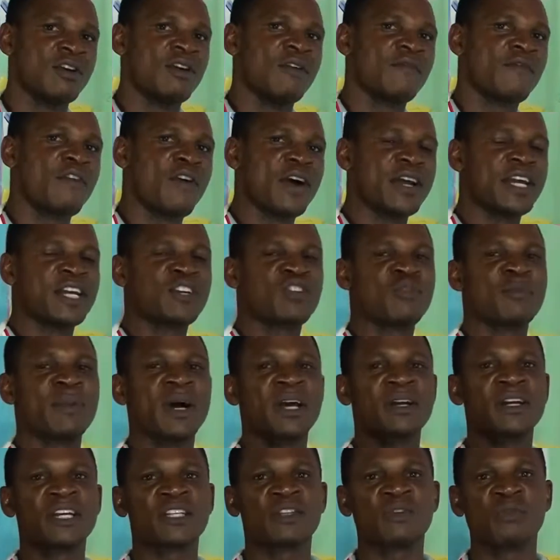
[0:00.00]
For
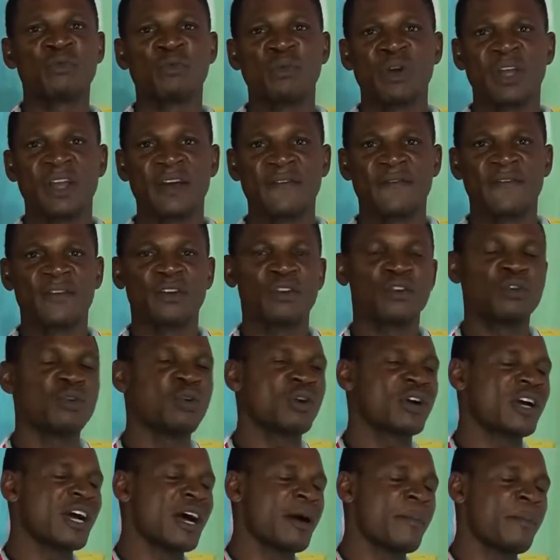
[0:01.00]
electromagnetic wave,
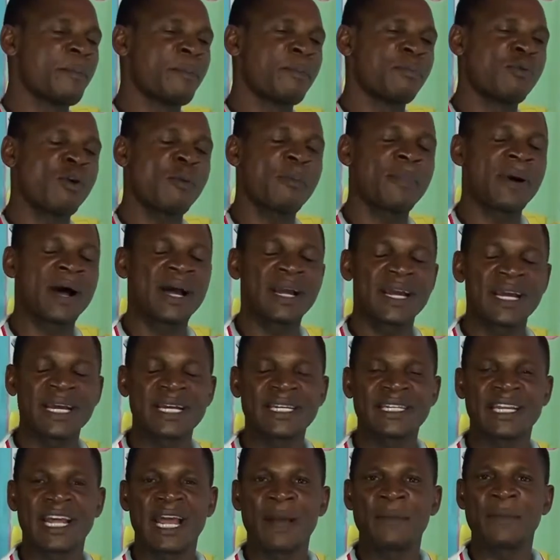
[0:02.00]
you can
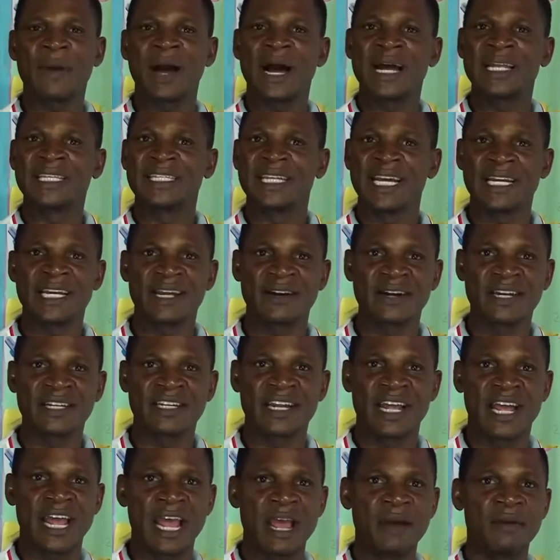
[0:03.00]
propagate them and generate
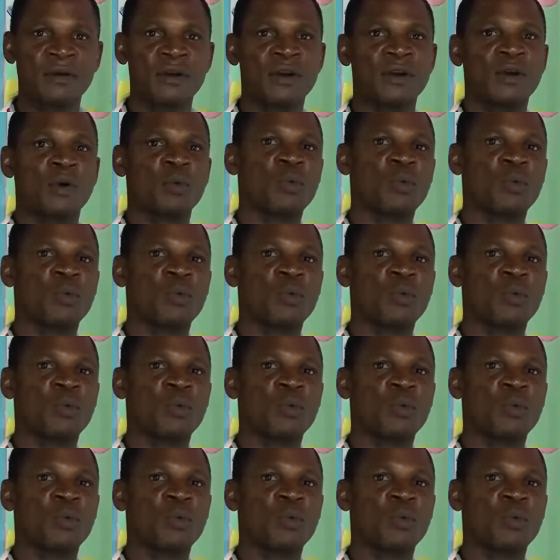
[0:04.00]
them